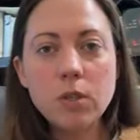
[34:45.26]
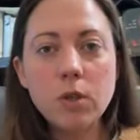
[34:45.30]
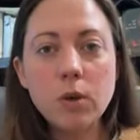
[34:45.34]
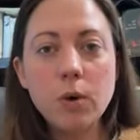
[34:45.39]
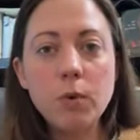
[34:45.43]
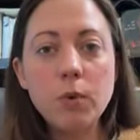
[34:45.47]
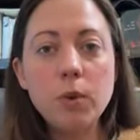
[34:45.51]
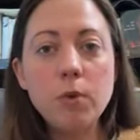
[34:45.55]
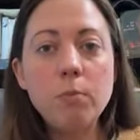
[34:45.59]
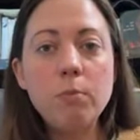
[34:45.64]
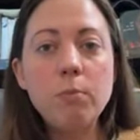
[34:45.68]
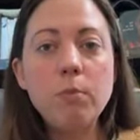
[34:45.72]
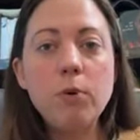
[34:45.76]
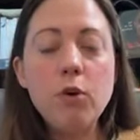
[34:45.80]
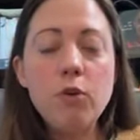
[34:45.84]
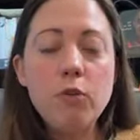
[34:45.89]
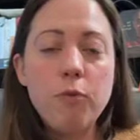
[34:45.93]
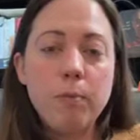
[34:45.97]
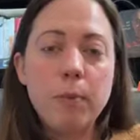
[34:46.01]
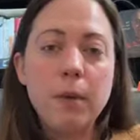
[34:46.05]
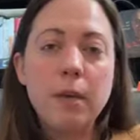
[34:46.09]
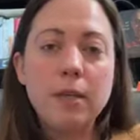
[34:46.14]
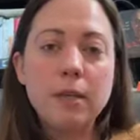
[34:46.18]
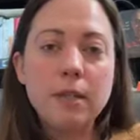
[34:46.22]
So the
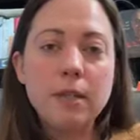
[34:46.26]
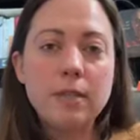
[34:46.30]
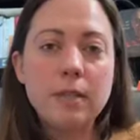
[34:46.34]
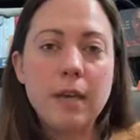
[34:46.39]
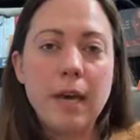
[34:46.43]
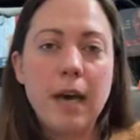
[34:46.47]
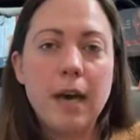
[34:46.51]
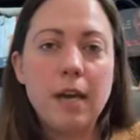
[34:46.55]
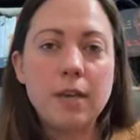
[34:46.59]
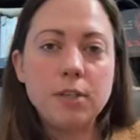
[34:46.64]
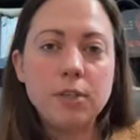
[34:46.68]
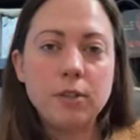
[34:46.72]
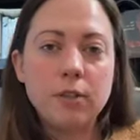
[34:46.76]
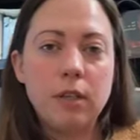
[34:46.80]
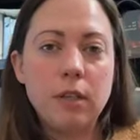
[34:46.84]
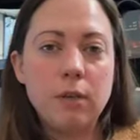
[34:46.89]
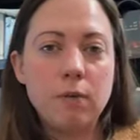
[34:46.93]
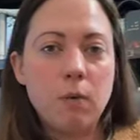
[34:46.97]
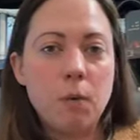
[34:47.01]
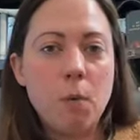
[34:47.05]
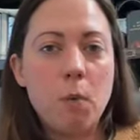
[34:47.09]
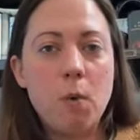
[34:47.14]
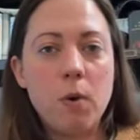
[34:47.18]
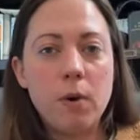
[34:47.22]
movement is actually the
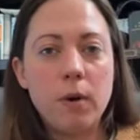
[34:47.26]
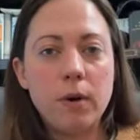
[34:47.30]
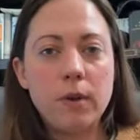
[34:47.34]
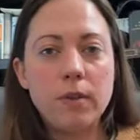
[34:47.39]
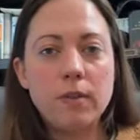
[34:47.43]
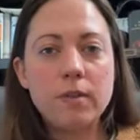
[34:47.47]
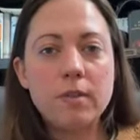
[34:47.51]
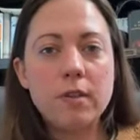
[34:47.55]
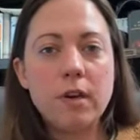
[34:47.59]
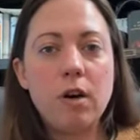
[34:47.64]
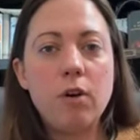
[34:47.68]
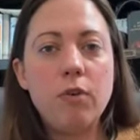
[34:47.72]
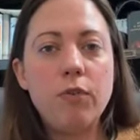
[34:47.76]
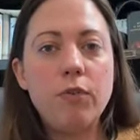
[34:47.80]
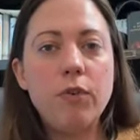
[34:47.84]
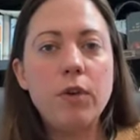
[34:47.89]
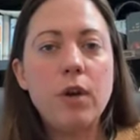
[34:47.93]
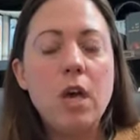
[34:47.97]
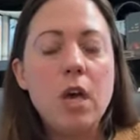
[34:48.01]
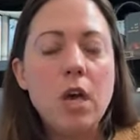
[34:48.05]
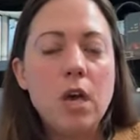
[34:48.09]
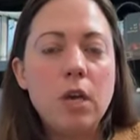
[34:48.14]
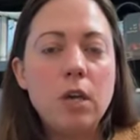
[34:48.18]
reward itself.